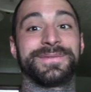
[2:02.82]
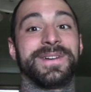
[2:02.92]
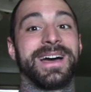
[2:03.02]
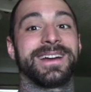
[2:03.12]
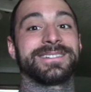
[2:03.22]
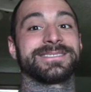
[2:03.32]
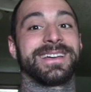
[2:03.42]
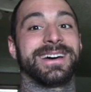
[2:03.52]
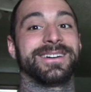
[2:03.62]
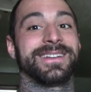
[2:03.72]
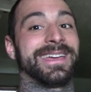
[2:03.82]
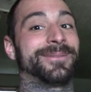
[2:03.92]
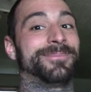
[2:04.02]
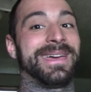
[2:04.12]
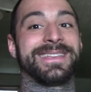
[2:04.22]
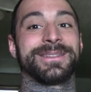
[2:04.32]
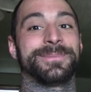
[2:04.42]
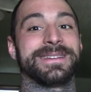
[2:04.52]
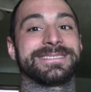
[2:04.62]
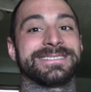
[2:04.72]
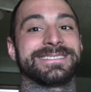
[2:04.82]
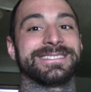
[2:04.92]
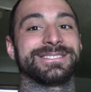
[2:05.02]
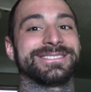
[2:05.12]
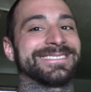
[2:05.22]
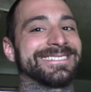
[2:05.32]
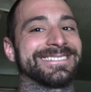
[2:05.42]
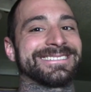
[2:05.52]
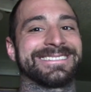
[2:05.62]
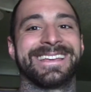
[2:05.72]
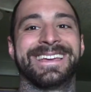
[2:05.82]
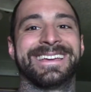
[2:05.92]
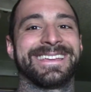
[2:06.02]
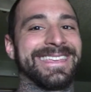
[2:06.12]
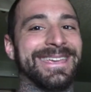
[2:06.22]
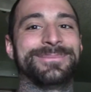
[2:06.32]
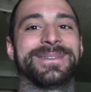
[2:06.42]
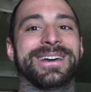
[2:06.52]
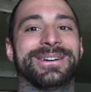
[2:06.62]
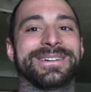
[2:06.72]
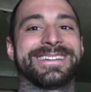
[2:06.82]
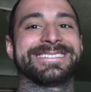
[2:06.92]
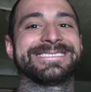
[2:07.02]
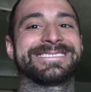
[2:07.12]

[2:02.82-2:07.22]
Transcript: fires out and make the best decisions and just keep going.